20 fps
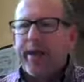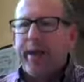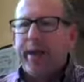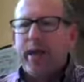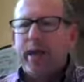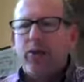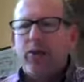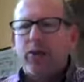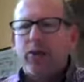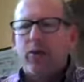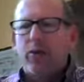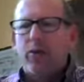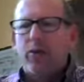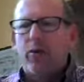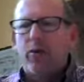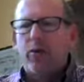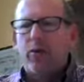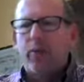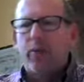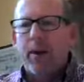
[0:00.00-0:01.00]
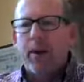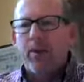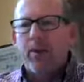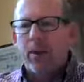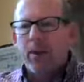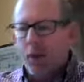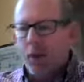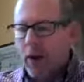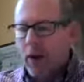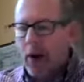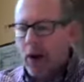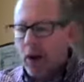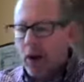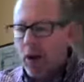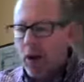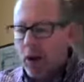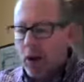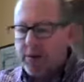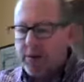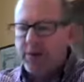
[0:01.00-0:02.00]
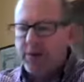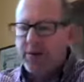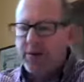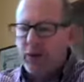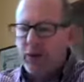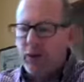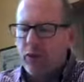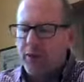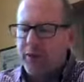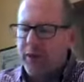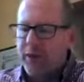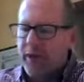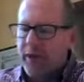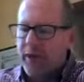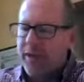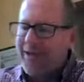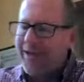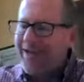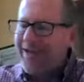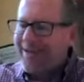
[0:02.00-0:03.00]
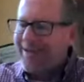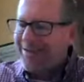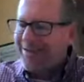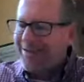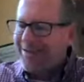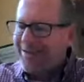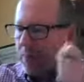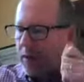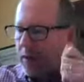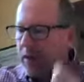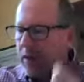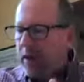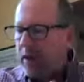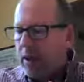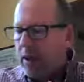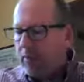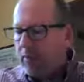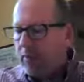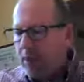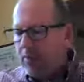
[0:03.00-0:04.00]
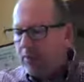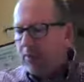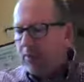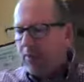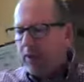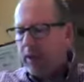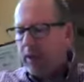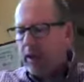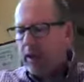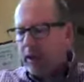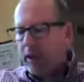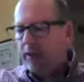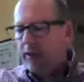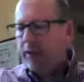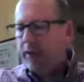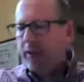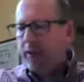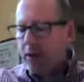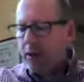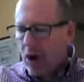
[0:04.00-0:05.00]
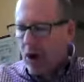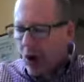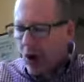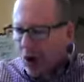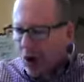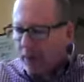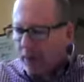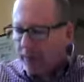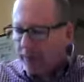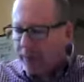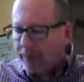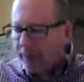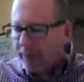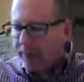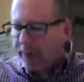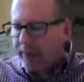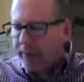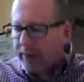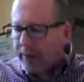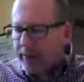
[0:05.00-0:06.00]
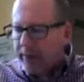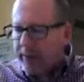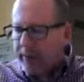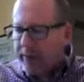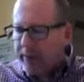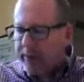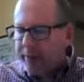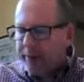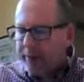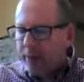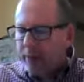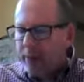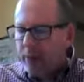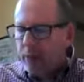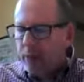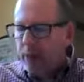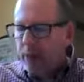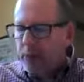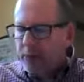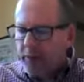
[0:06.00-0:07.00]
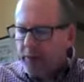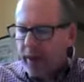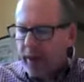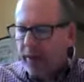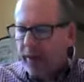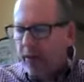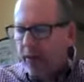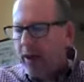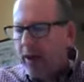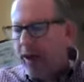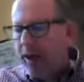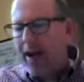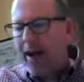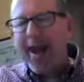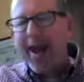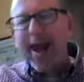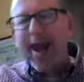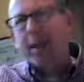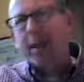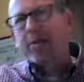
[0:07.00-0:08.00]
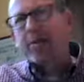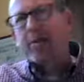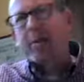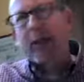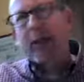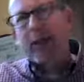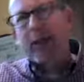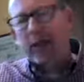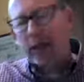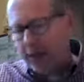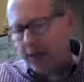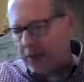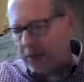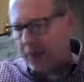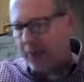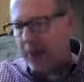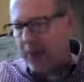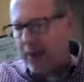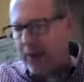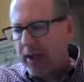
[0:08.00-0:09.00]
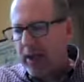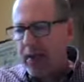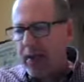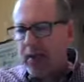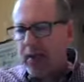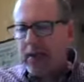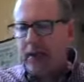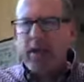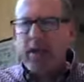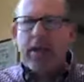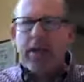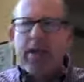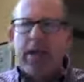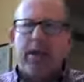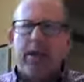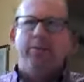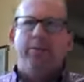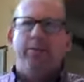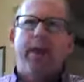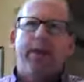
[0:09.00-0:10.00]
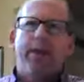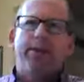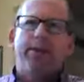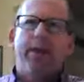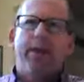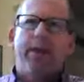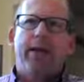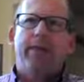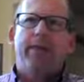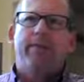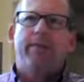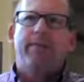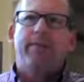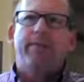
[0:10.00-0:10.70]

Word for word: And as you do, remember what our cause is for today it is to be people of calm, people who celebrate and ask and learn and meditate.